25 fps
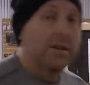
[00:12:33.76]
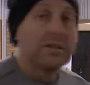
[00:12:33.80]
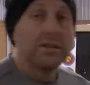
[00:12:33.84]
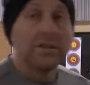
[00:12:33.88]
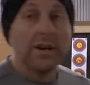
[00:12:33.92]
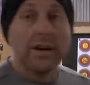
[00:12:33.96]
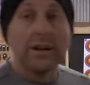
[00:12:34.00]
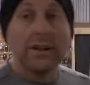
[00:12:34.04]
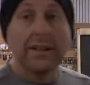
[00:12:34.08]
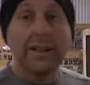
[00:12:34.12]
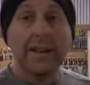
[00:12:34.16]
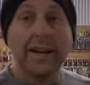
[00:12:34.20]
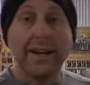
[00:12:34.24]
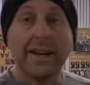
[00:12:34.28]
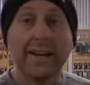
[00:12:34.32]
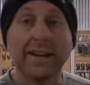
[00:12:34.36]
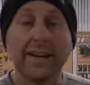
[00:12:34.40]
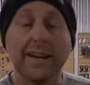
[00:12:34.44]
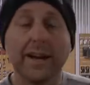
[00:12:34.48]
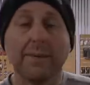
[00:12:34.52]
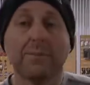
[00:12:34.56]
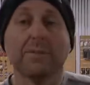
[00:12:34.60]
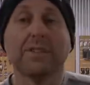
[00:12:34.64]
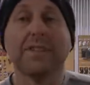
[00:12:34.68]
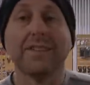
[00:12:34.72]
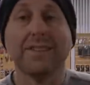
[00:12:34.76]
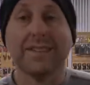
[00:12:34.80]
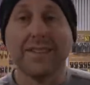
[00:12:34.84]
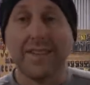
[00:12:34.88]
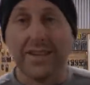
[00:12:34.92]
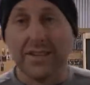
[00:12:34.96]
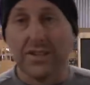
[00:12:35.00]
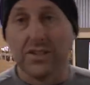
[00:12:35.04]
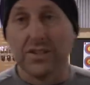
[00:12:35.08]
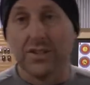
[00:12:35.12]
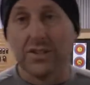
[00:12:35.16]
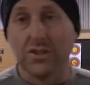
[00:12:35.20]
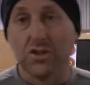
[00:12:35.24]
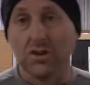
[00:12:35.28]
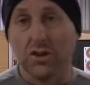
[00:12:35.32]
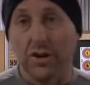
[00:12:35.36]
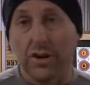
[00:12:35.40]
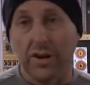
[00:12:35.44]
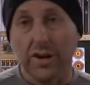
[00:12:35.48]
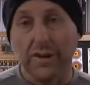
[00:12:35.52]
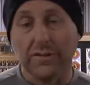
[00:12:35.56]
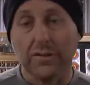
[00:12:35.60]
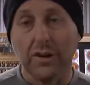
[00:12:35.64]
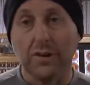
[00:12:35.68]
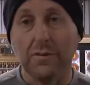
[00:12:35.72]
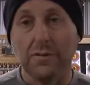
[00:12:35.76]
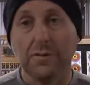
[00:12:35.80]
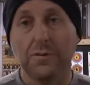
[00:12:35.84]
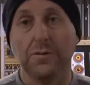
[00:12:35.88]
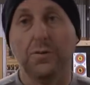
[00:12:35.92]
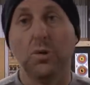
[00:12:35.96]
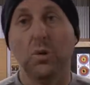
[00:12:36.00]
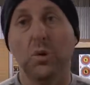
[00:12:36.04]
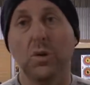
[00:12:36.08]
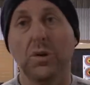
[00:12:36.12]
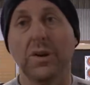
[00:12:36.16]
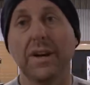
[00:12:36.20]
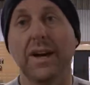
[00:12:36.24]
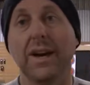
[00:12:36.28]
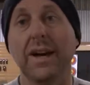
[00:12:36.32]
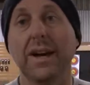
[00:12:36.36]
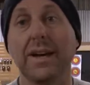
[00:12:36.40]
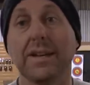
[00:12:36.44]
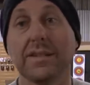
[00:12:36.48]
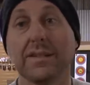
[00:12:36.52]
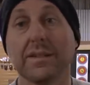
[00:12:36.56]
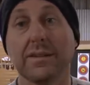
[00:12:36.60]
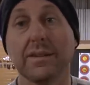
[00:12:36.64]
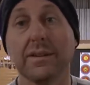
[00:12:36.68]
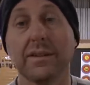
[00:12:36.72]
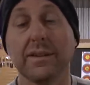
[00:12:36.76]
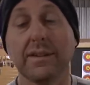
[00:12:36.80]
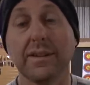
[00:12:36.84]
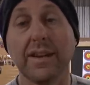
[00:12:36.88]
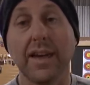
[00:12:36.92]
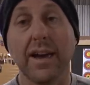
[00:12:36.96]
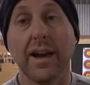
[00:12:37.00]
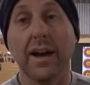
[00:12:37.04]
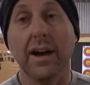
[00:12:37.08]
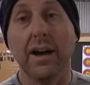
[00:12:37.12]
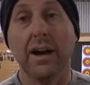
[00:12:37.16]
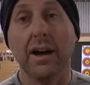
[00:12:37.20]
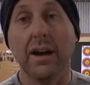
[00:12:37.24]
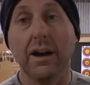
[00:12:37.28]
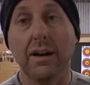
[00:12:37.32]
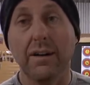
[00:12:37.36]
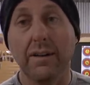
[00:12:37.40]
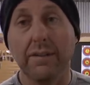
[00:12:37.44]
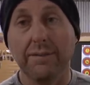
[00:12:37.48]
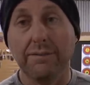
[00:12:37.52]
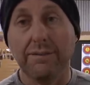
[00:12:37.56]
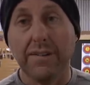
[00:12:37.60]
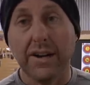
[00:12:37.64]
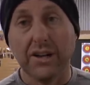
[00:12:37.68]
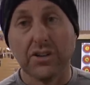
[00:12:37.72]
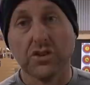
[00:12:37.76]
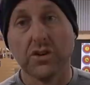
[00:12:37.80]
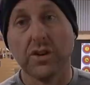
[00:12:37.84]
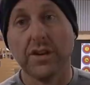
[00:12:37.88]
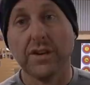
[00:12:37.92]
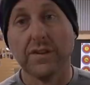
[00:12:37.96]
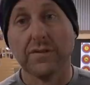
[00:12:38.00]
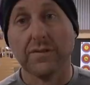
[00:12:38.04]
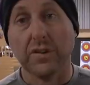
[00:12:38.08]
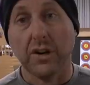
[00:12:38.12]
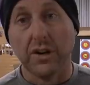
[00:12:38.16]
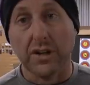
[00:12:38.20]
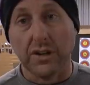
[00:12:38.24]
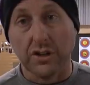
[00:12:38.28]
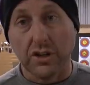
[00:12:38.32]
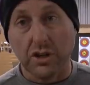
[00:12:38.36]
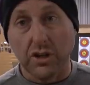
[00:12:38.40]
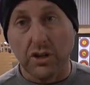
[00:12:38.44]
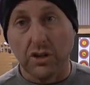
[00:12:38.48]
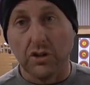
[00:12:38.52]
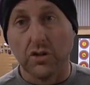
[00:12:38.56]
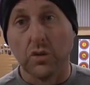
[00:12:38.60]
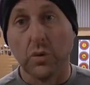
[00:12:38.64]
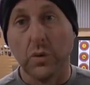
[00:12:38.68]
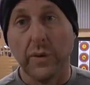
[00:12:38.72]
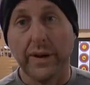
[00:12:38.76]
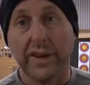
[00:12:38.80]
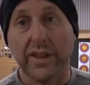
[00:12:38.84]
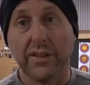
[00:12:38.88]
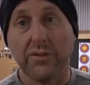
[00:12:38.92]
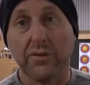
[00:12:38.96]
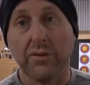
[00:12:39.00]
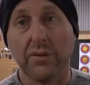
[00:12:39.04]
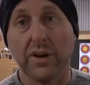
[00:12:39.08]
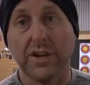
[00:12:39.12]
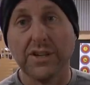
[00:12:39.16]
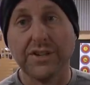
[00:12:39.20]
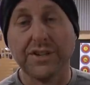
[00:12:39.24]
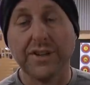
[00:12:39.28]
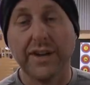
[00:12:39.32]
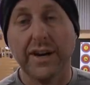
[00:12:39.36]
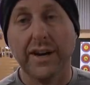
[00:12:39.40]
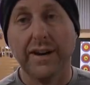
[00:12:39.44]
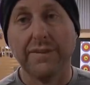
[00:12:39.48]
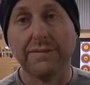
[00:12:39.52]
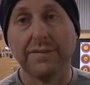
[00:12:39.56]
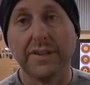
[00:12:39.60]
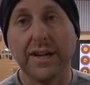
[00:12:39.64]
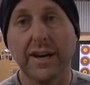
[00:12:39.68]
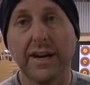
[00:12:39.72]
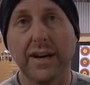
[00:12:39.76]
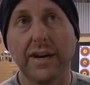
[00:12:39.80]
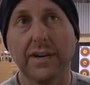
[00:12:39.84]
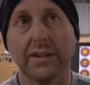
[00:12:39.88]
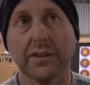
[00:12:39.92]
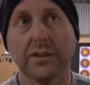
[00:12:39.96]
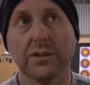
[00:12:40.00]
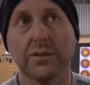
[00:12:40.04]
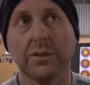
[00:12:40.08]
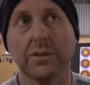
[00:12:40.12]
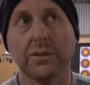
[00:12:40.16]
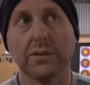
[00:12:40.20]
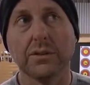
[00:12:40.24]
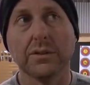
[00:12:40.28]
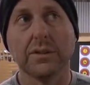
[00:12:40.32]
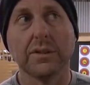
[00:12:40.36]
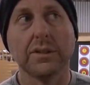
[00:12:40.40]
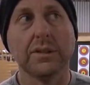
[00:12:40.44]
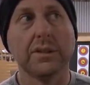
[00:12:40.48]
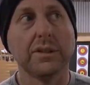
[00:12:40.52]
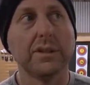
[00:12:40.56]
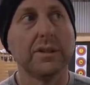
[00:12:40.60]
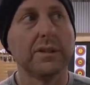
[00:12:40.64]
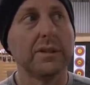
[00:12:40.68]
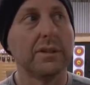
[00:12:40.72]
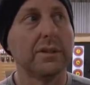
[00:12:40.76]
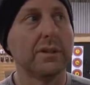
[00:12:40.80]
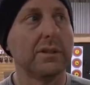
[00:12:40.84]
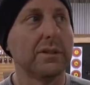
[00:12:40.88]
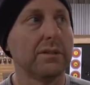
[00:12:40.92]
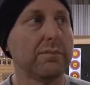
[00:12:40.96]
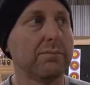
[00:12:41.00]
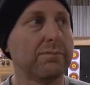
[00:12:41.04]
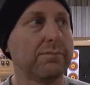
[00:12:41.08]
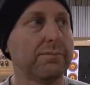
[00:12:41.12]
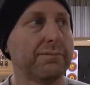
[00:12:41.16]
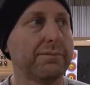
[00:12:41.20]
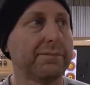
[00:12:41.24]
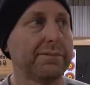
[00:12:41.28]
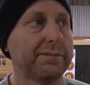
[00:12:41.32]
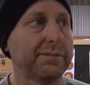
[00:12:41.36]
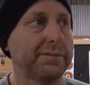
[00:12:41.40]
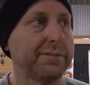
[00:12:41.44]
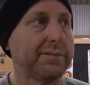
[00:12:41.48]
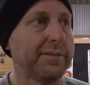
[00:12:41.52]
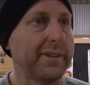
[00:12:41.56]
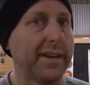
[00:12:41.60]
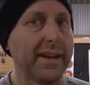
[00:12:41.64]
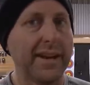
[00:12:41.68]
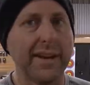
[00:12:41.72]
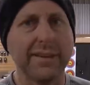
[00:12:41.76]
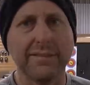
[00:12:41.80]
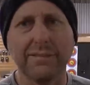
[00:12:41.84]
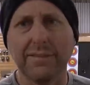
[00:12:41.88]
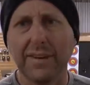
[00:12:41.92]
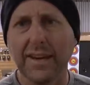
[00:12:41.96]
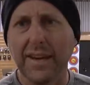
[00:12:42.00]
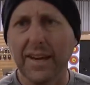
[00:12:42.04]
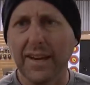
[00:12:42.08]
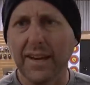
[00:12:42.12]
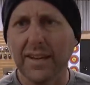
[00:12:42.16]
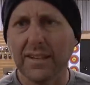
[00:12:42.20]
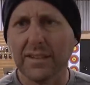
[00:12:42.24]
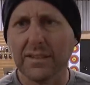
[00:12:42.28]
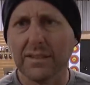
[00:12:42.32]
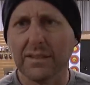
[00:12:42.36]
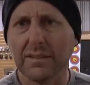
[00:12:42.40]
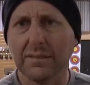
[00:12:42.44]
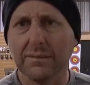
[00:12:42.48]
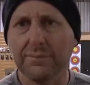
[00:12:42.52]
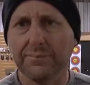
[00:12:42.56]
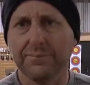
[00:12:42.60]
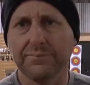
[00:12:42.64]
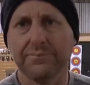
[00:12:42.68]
So leading up to this shoot, I've got 4 days. Now, Victory has got a new 23 shaft out called the NVX,